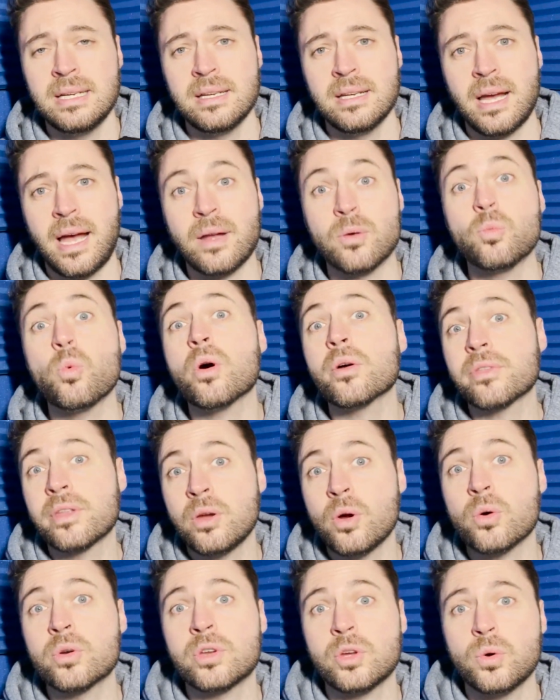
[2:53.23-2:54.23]
And what the
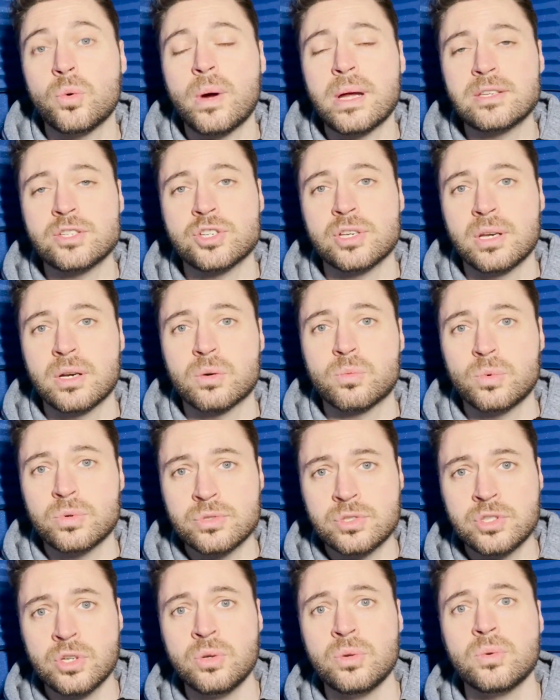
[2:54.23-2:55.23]
audio engineer will
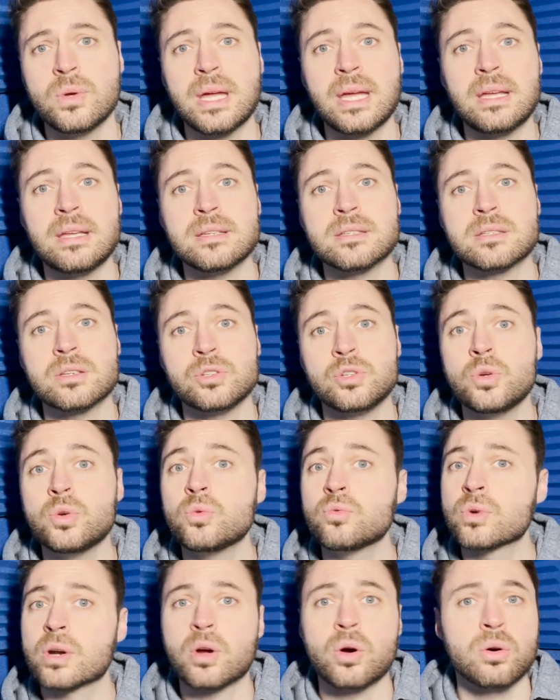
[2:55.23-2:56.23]
do is you
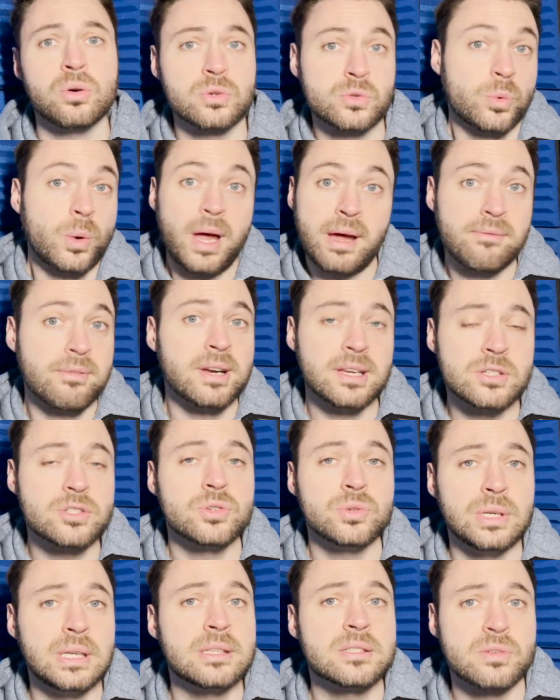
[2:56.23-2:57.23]
record whatever it is
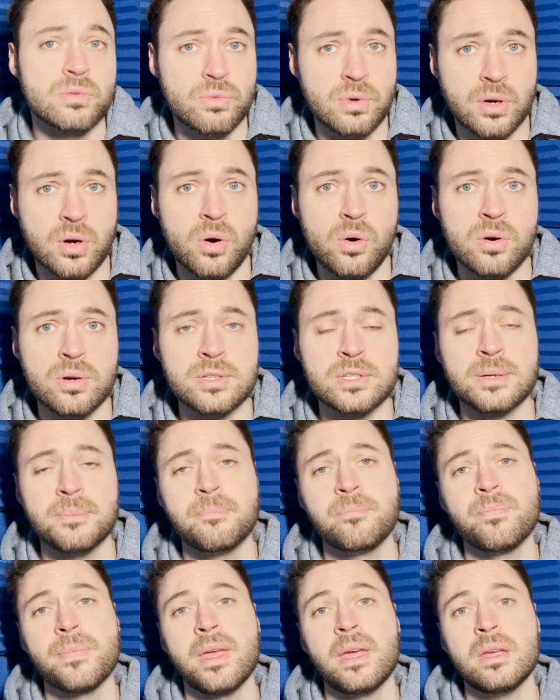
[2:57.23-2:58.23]
you need to record,
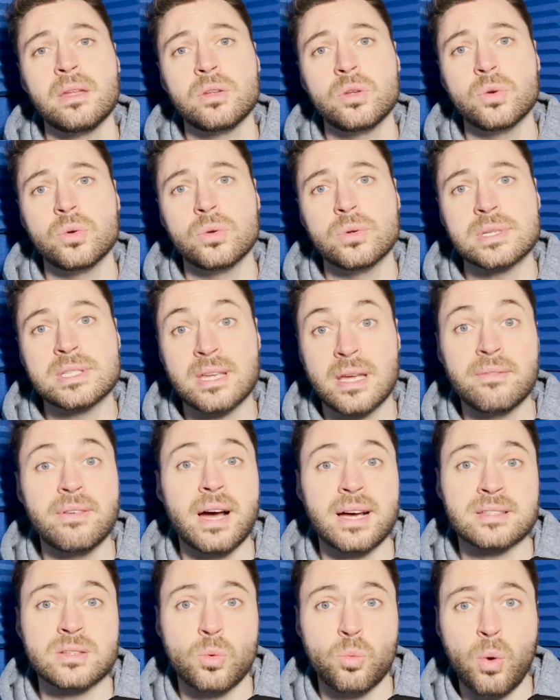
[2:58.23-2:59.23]
you save it
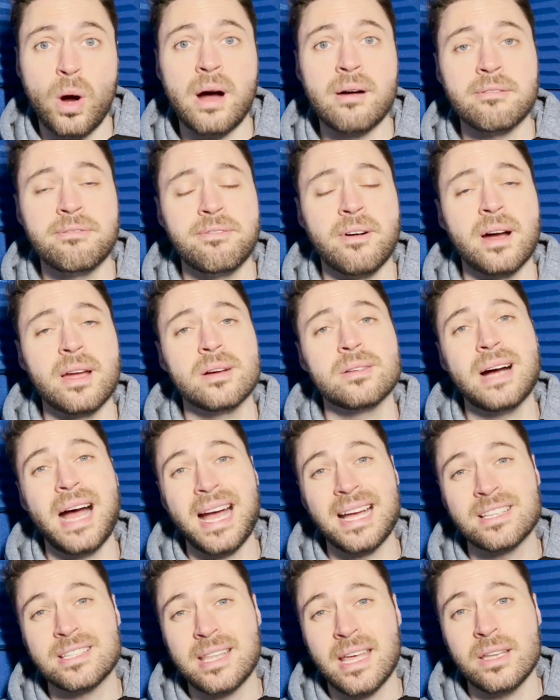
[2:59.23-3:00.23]
as a WAV file,
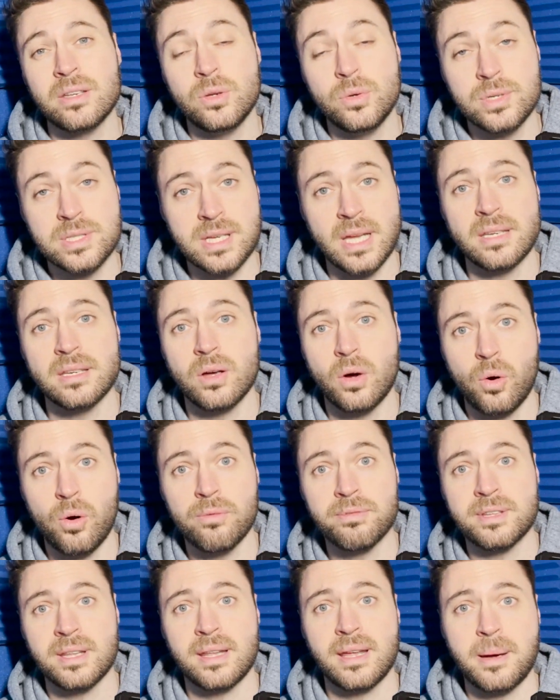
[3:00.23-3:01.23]
and then you send it
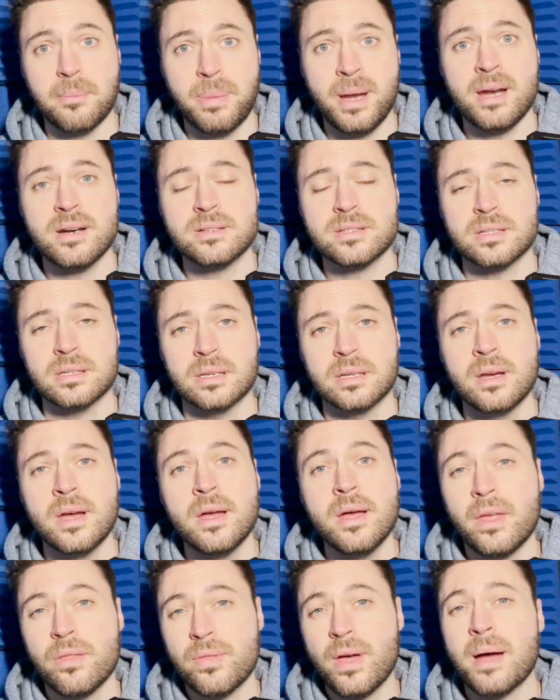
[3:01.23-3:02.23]
off to that person.
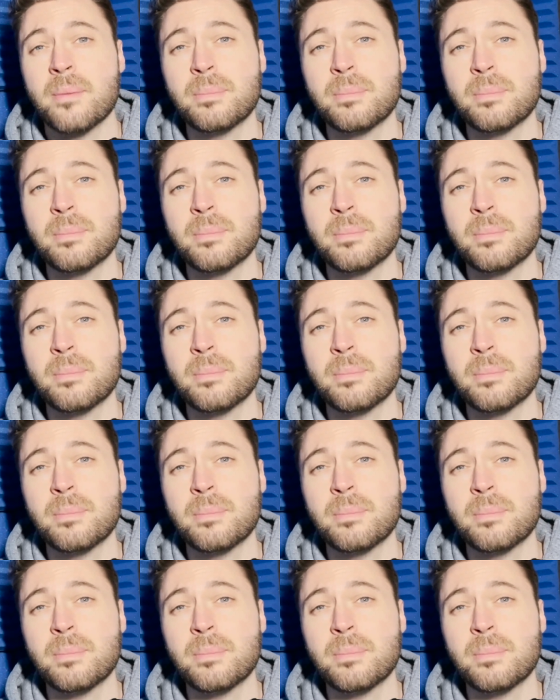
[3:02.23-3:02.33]
That